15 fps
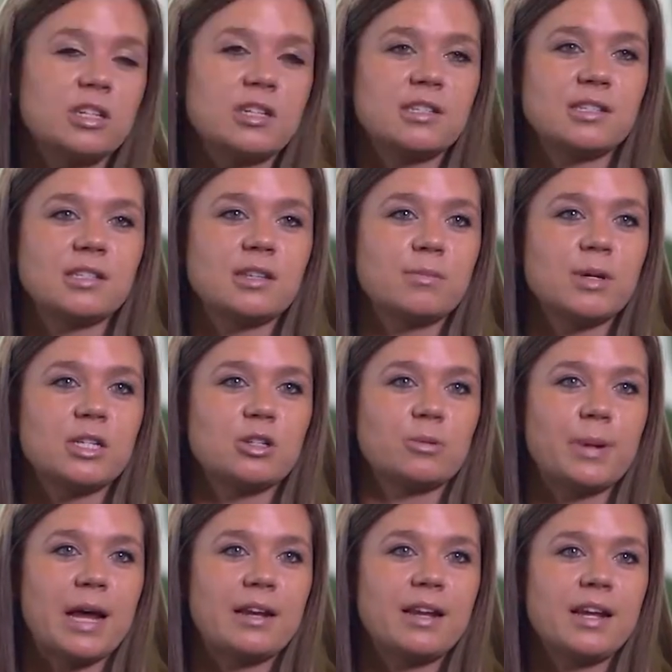days and some days are
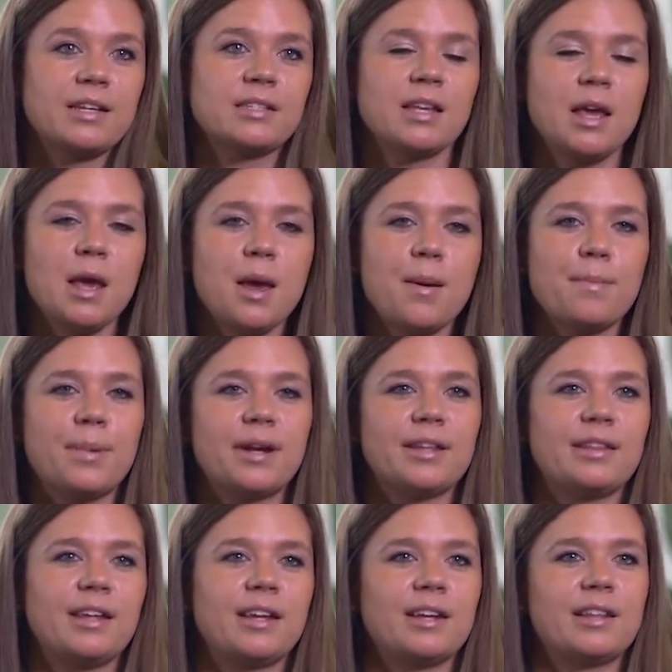bad days, but at
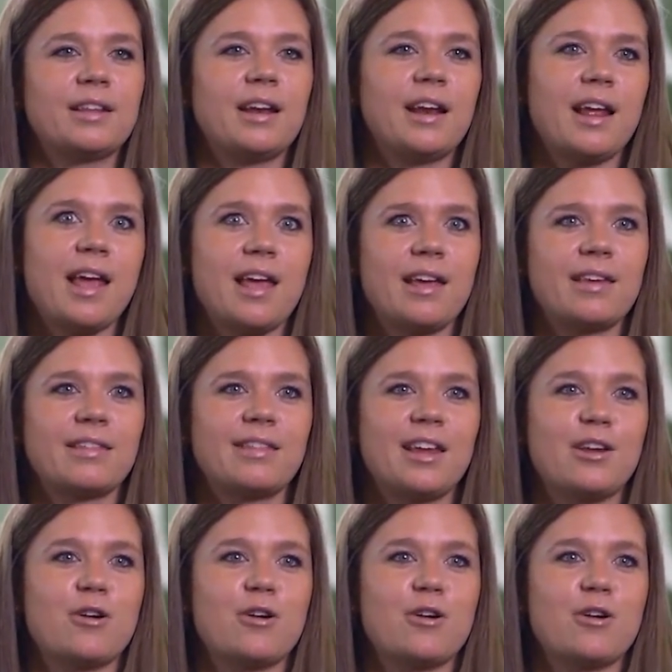the end of the day, they